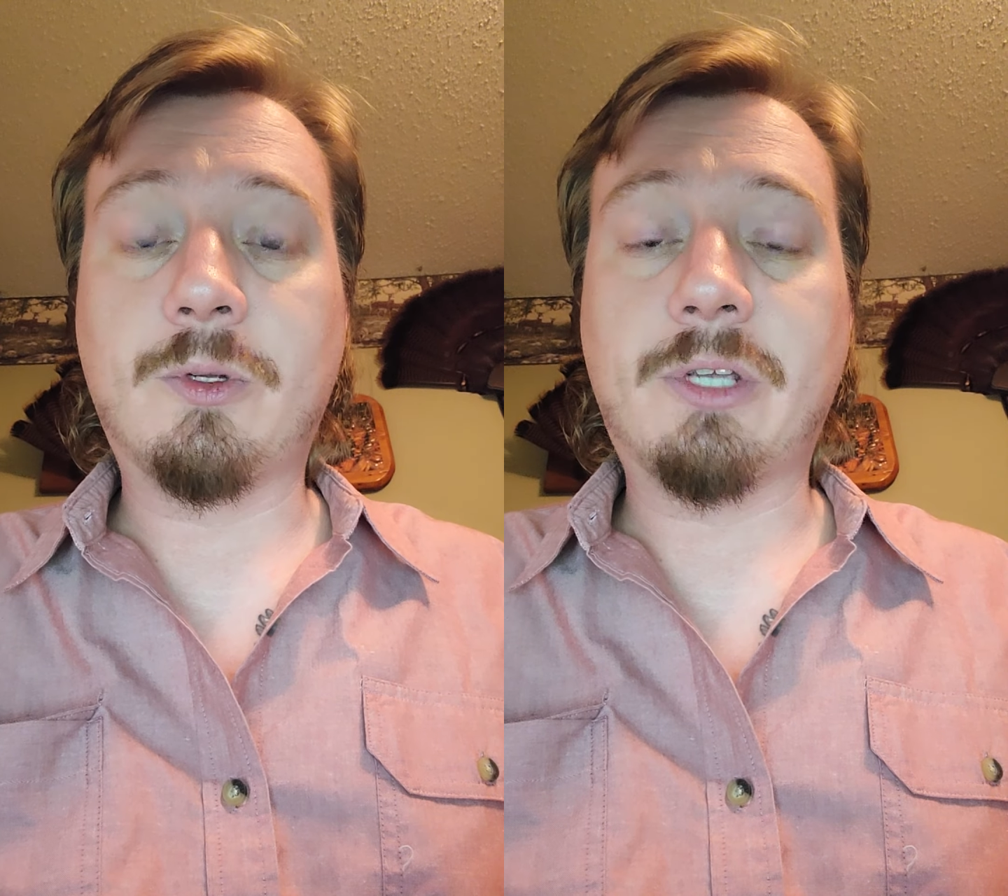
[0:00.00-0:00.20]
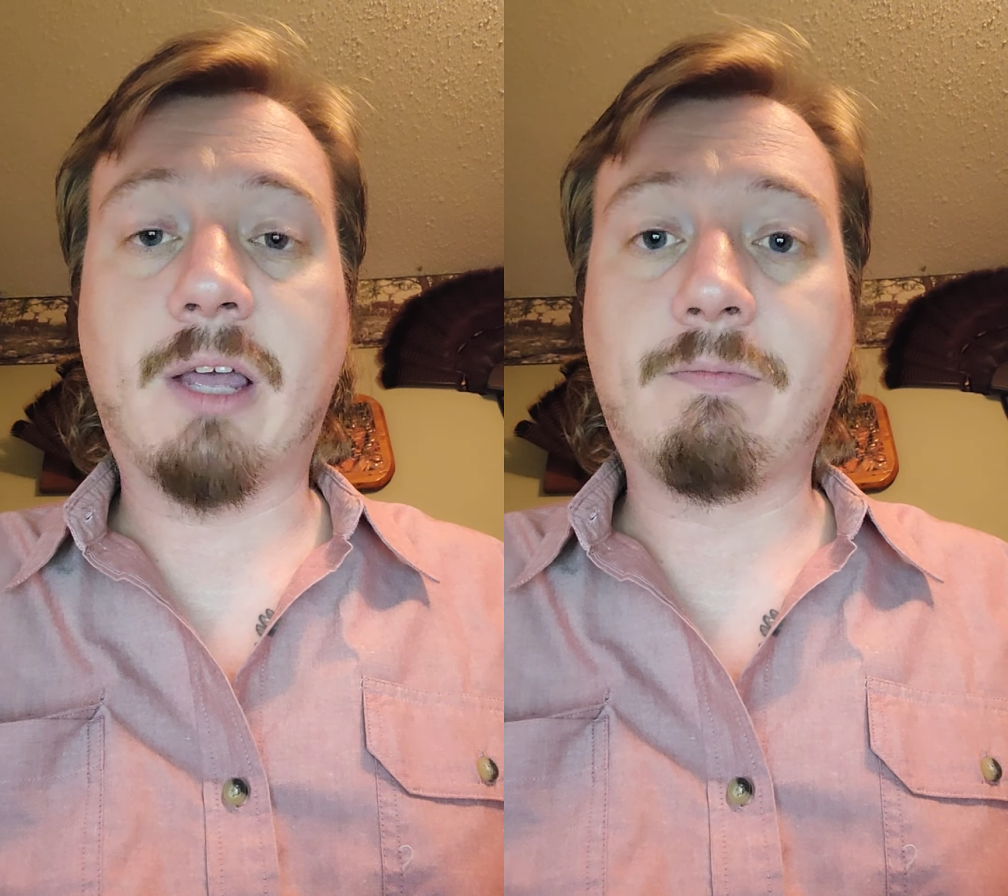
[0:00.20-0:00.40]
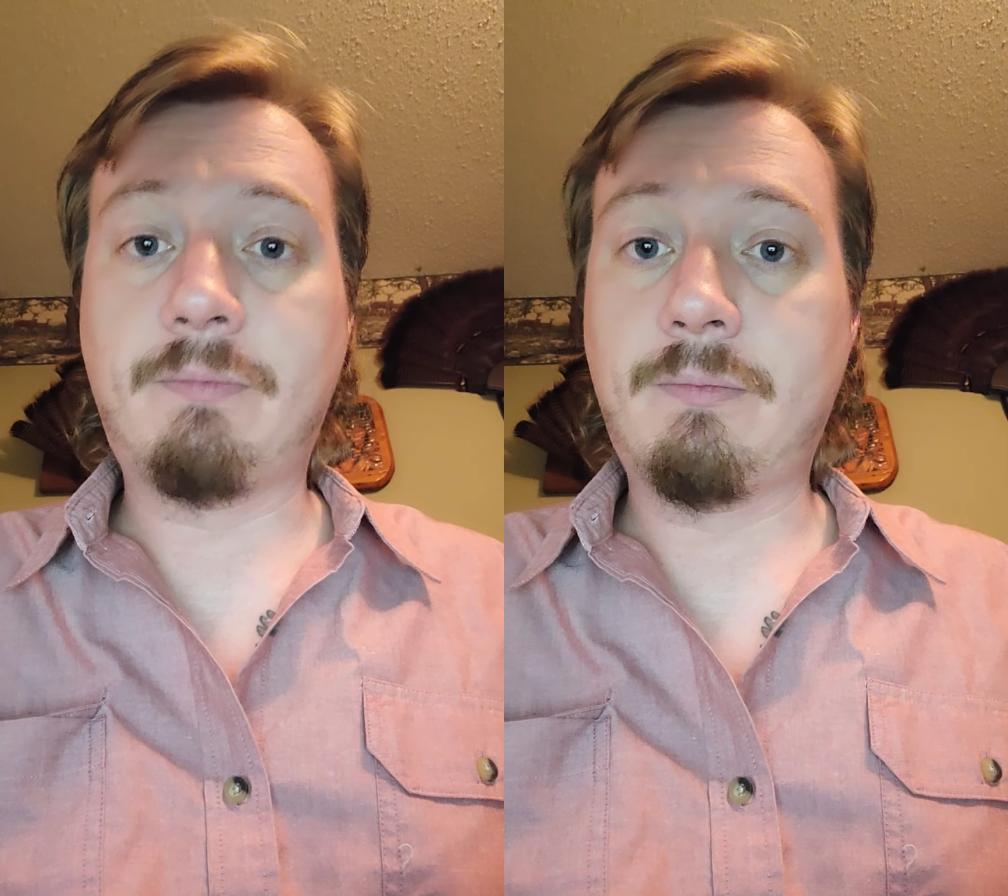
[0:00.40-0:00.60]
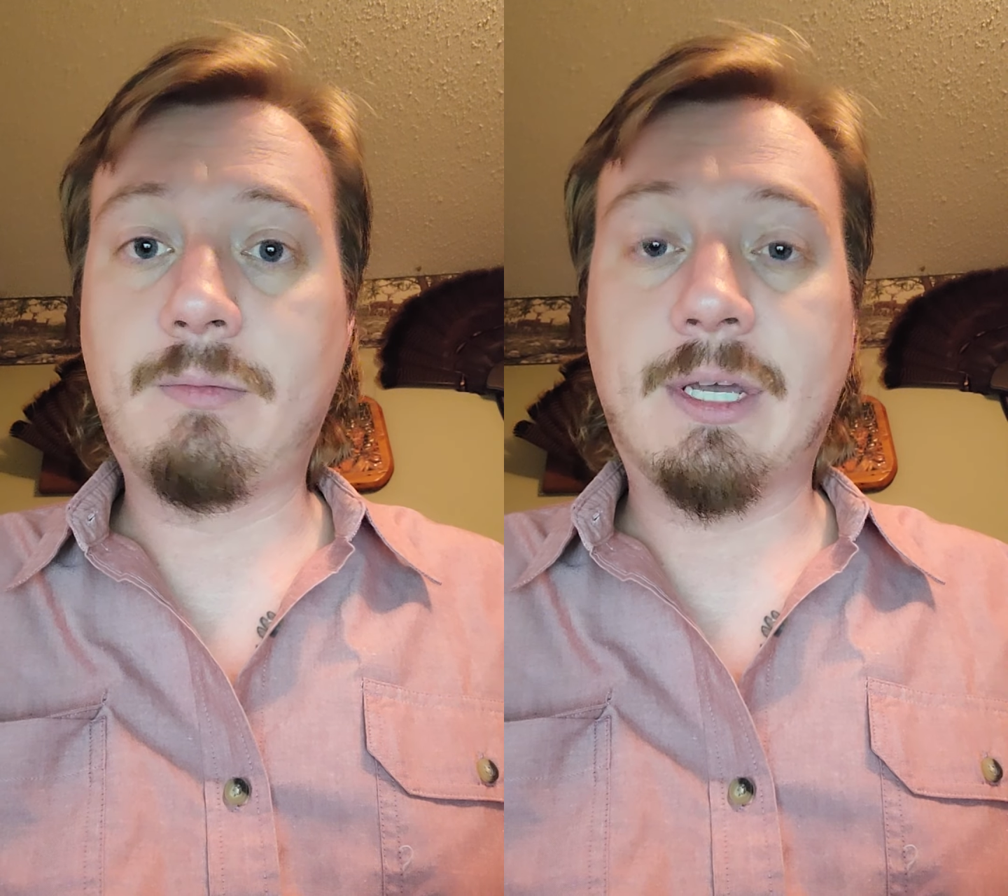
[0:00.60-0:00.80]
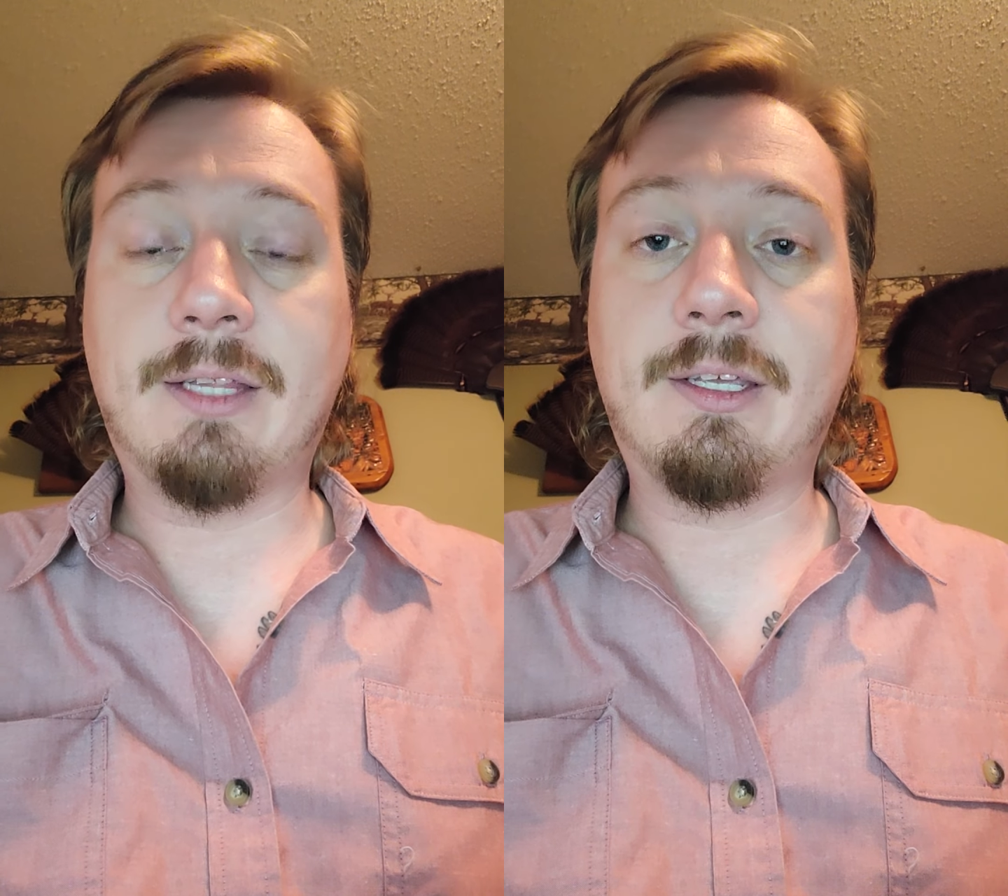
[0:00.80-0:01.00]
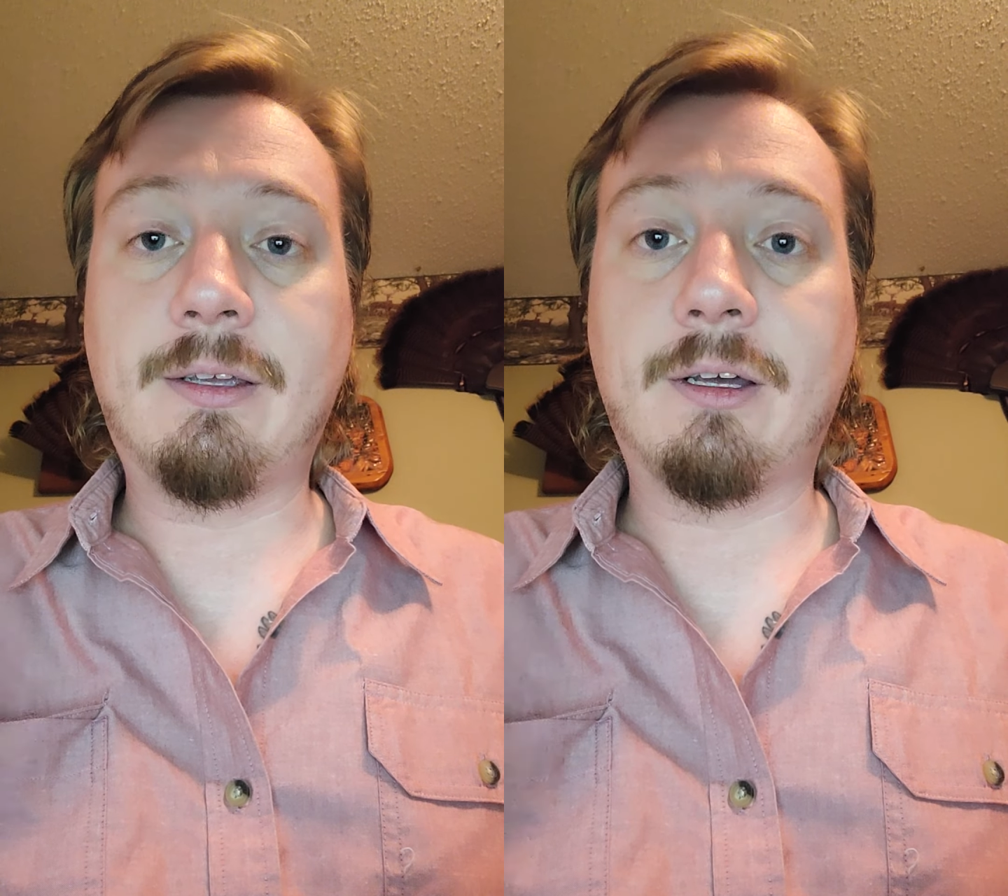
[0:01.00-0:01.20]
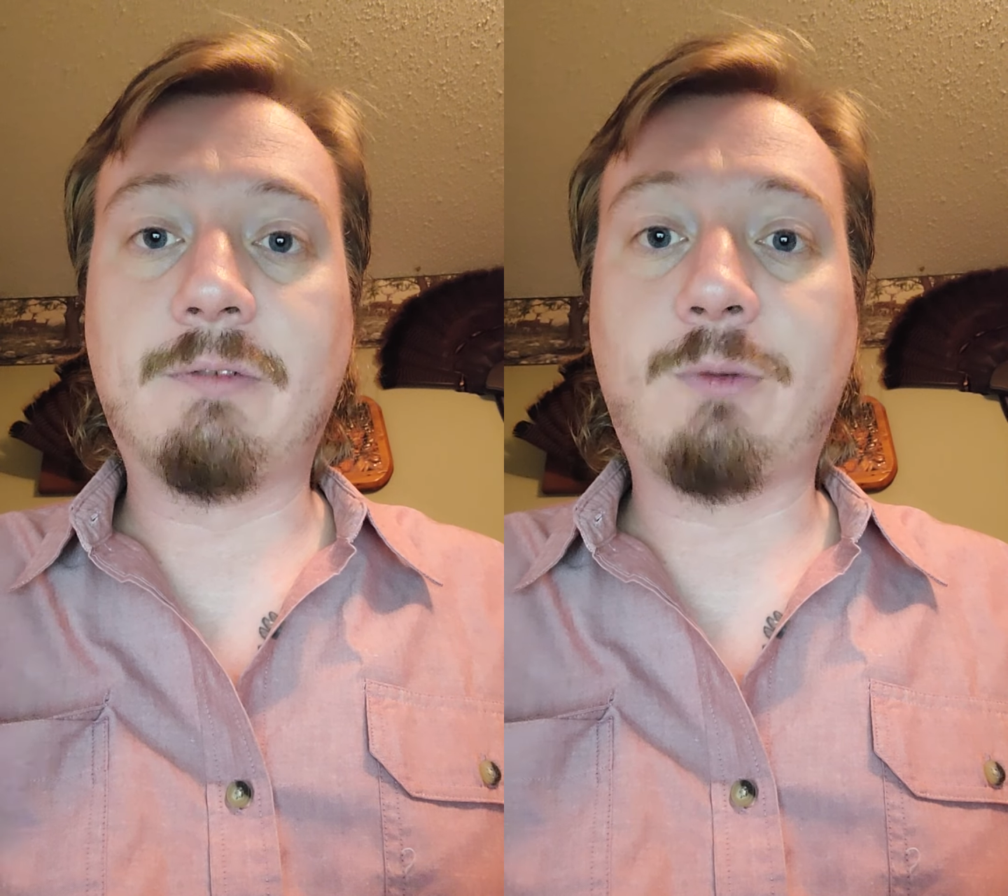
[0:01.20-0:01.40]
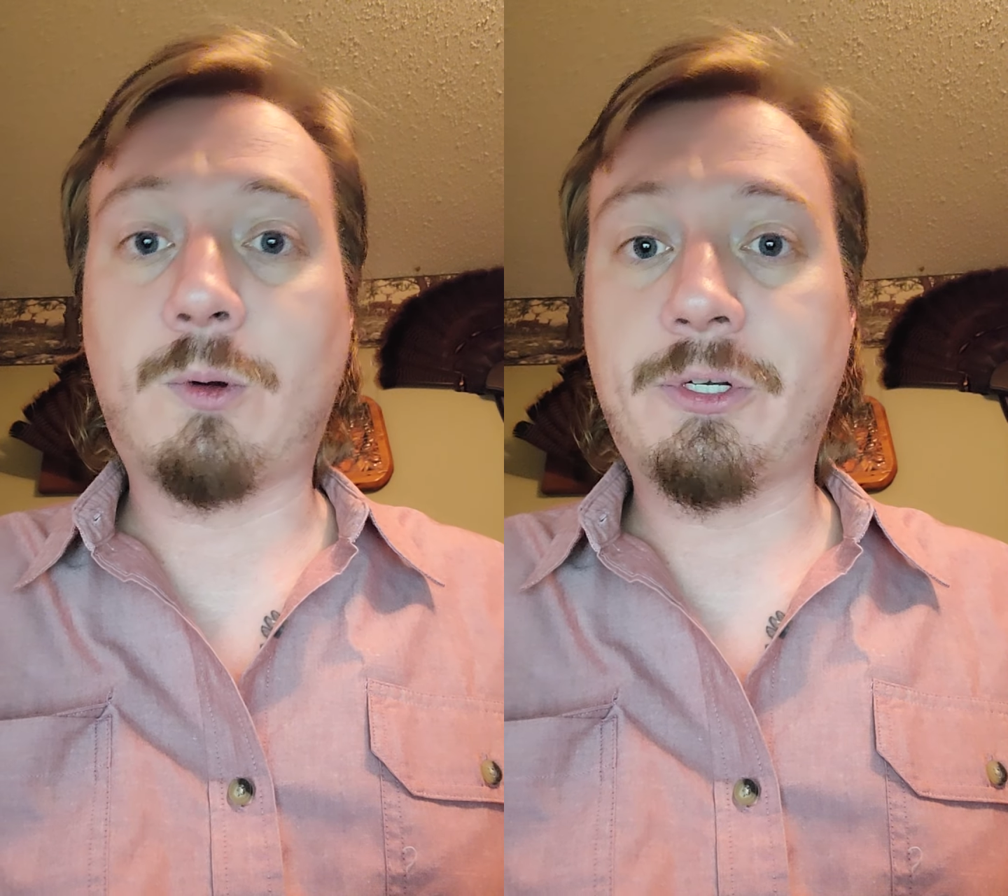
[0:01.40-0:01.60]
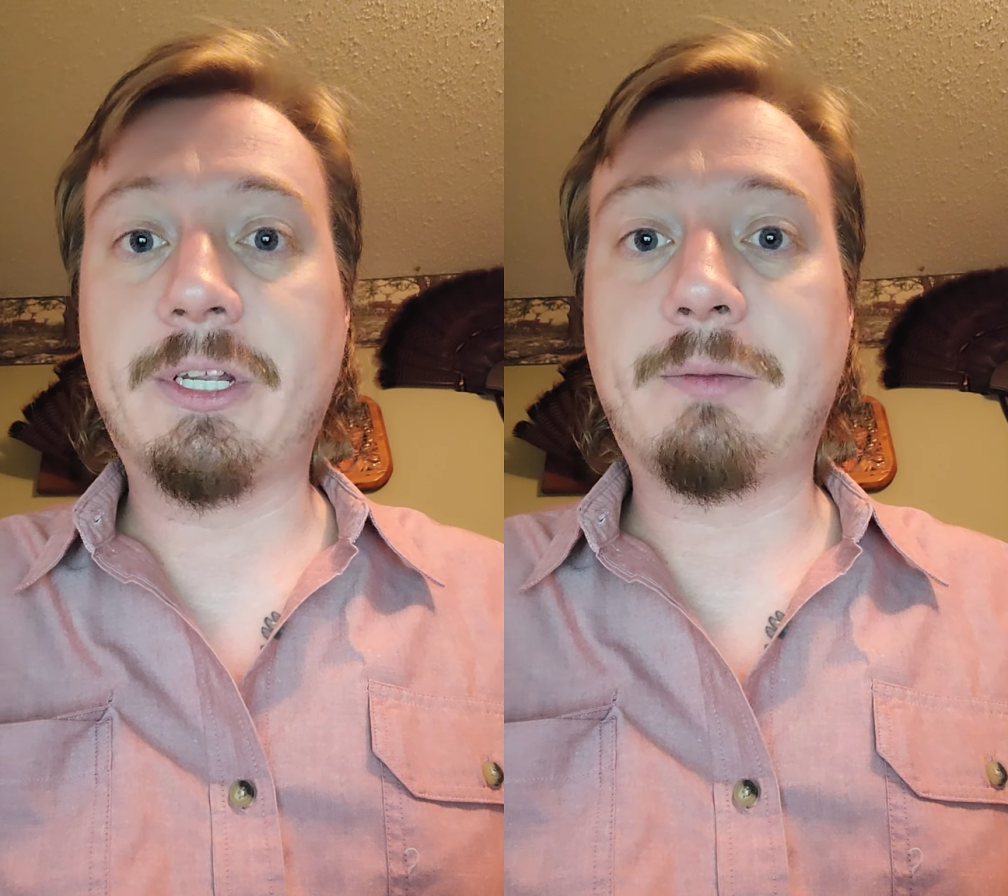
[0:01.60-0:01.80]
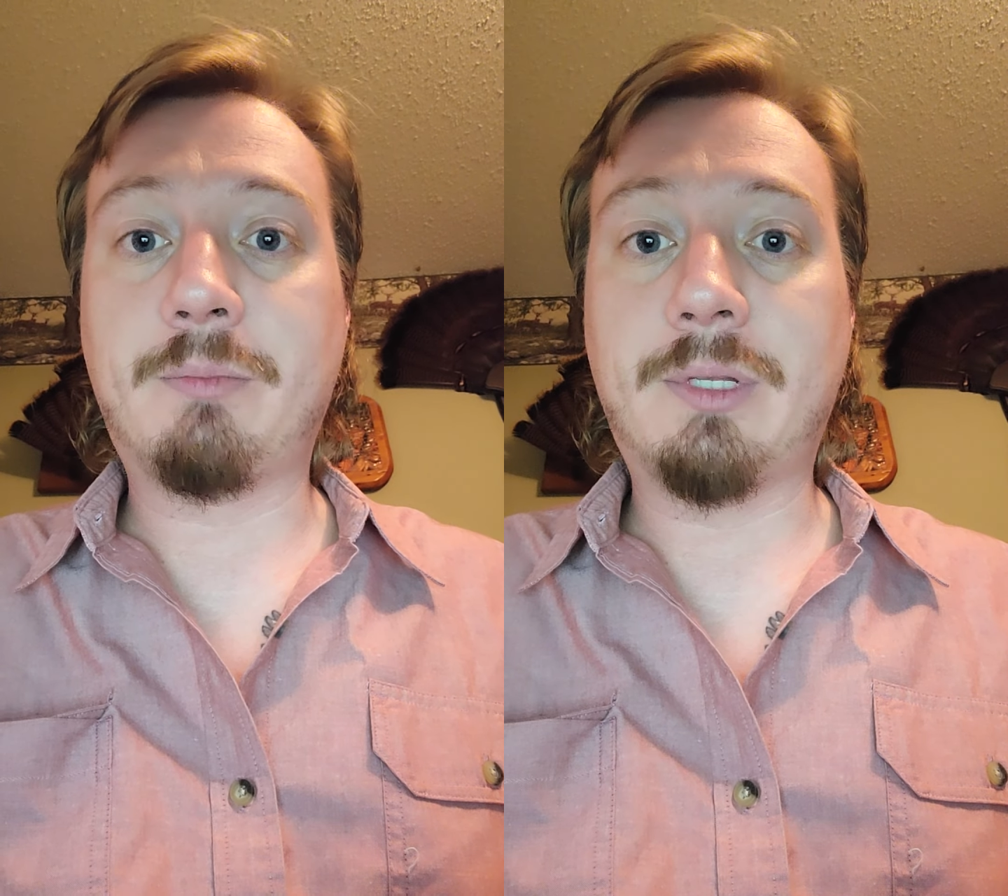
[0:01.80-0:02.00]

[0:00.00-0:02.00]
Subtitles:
which I've had the unfortunate